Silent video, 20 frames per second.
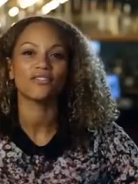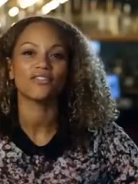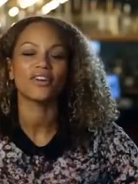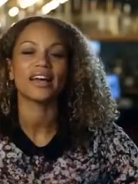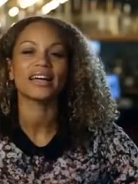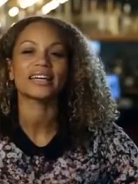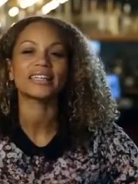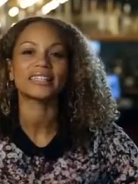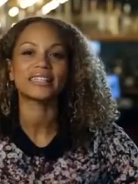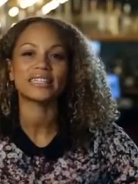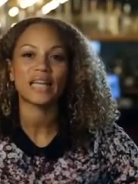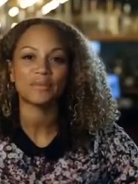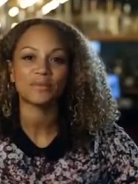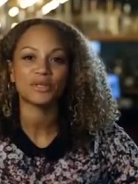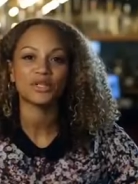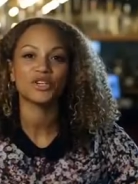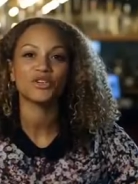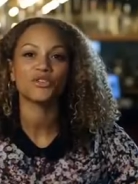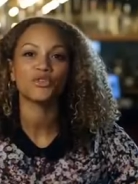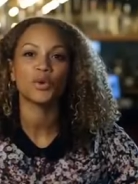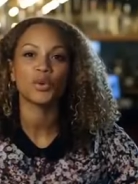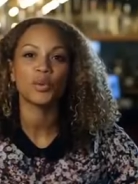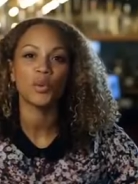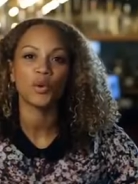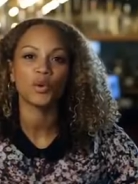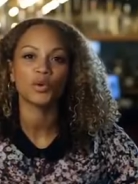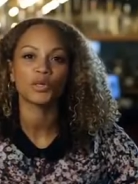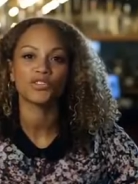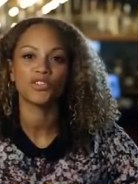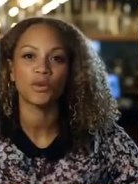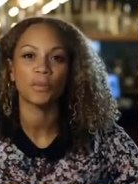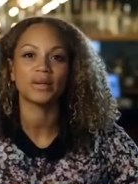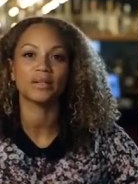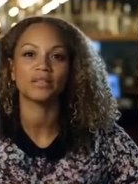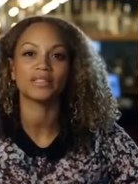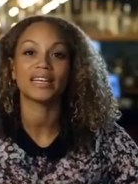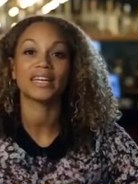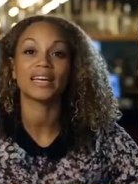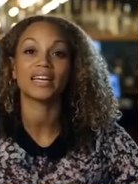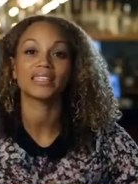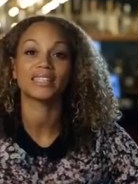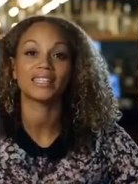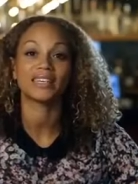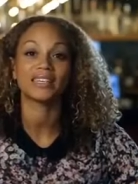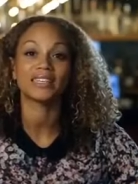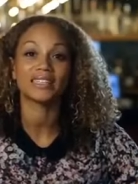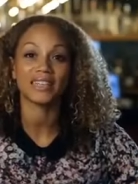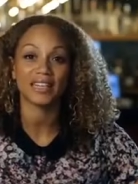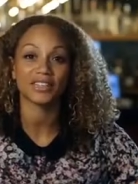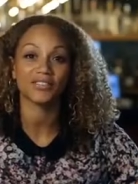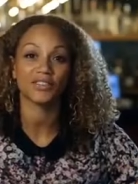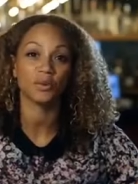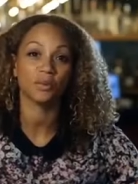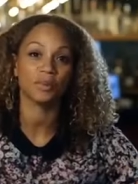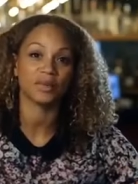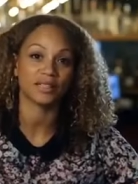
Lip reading: offer exceptional rewards for building a successful